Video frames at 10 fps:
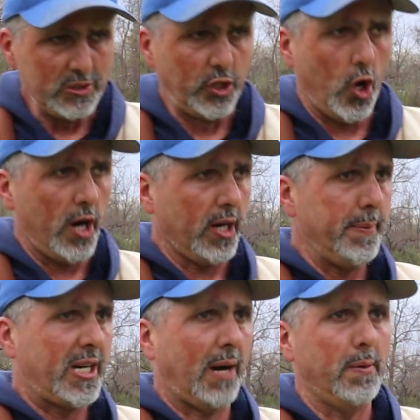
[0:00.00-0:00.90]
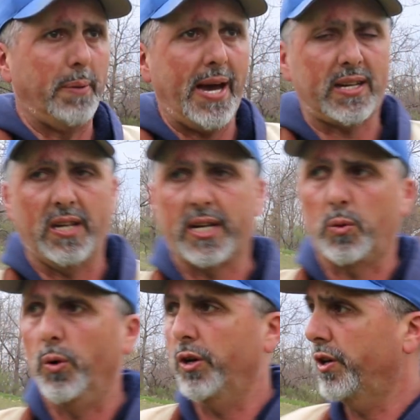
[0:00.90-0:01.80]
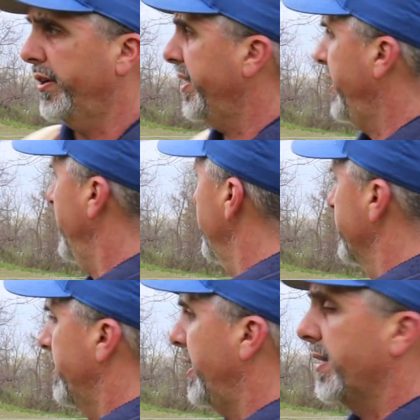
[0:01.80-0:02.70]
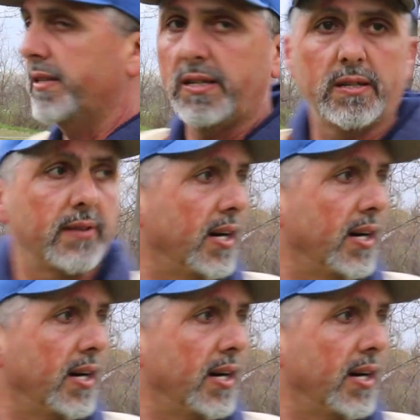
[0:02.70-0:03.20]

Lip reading: They're all going to be coming back like, where the hell do I live?